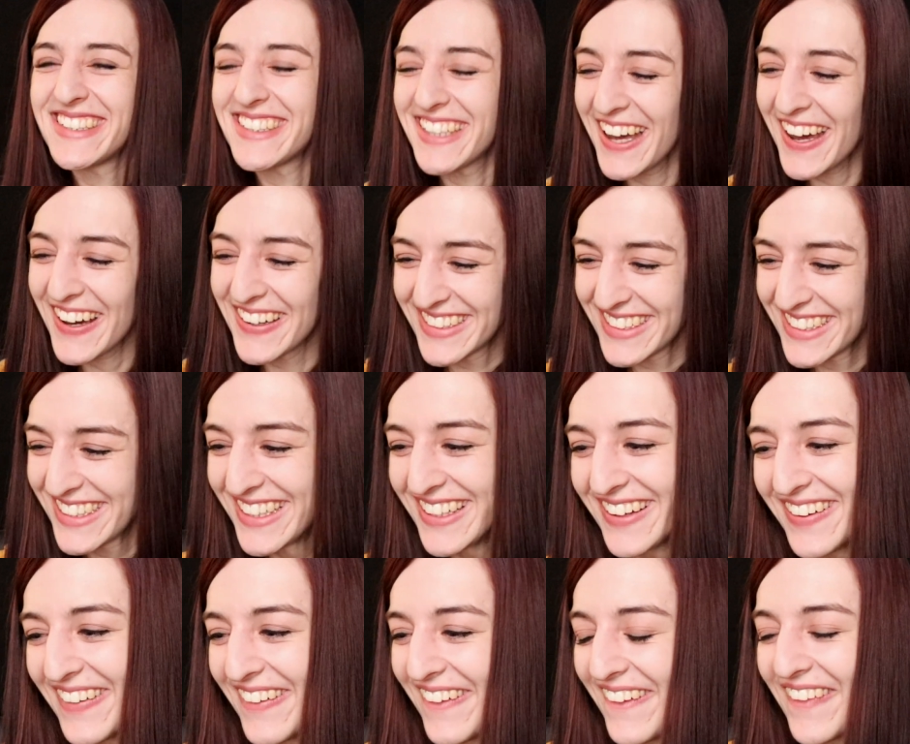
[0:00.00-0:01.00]
hard.
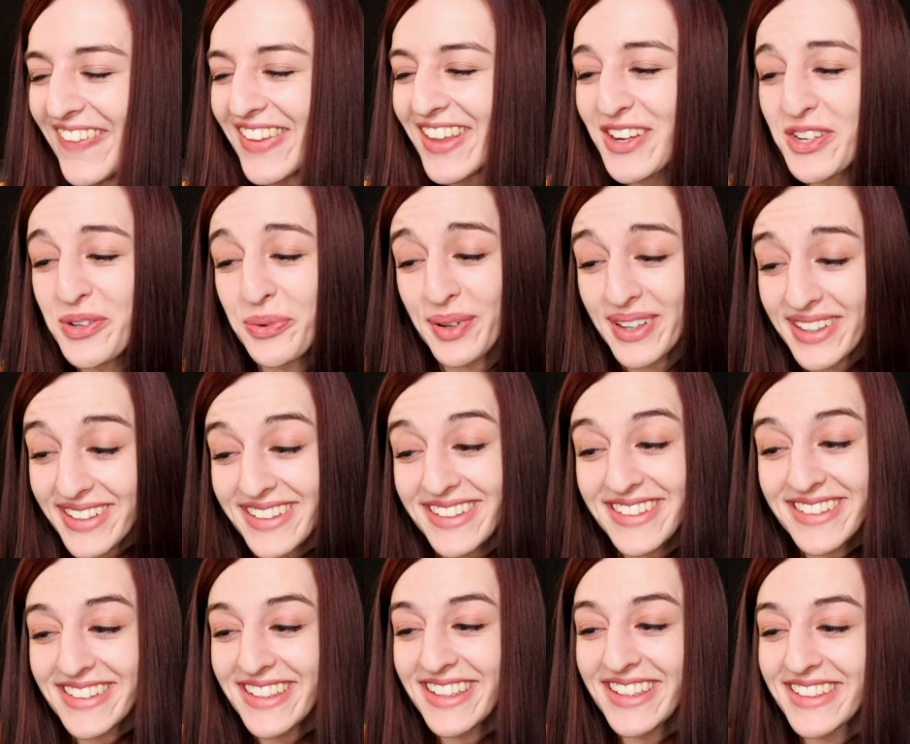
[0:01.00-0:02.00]
A
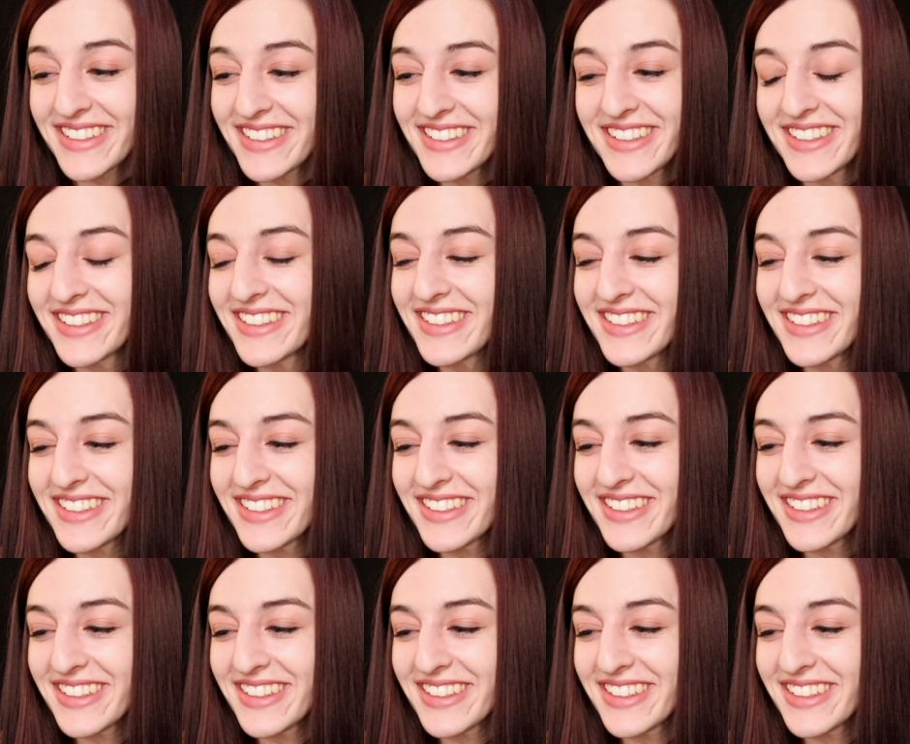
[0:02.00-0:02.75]
Twix is just...